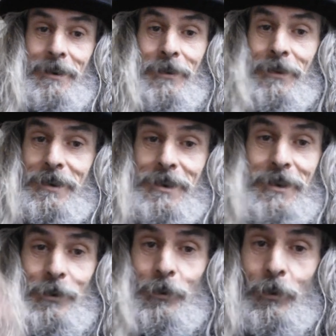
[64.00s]
This
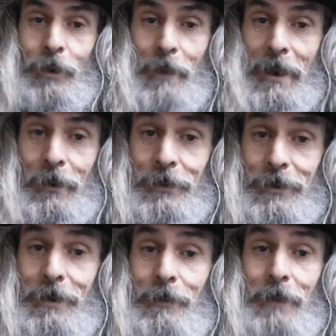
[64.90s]
is all
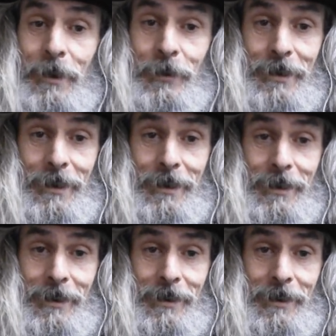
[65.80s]
about music.
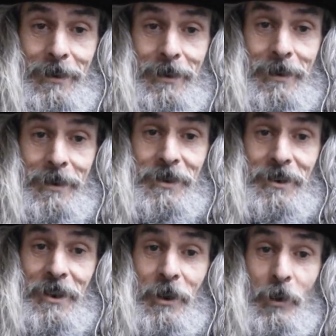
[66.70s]

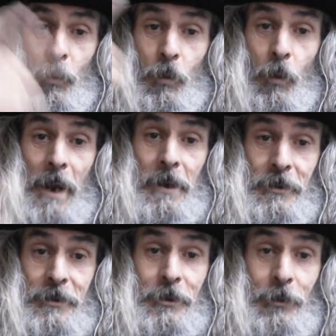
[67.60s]
So 1,
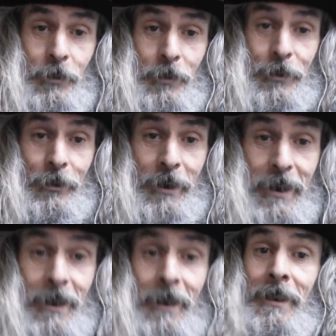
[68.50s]
2,
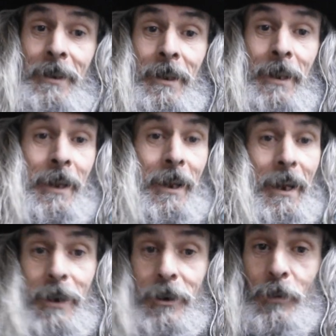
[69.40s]
3,
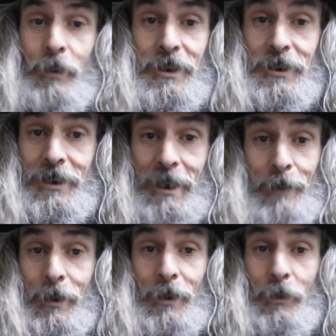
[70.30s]
how can we
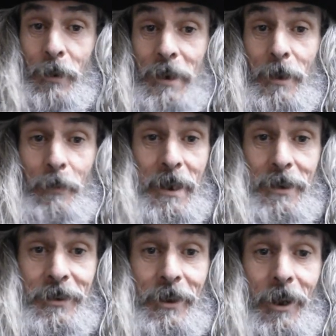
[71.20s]
sleep when the
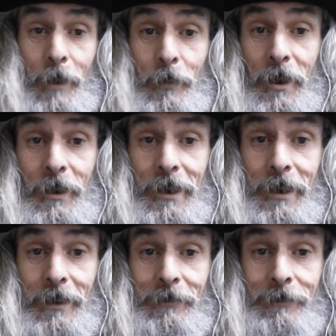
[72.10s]
beds are burning?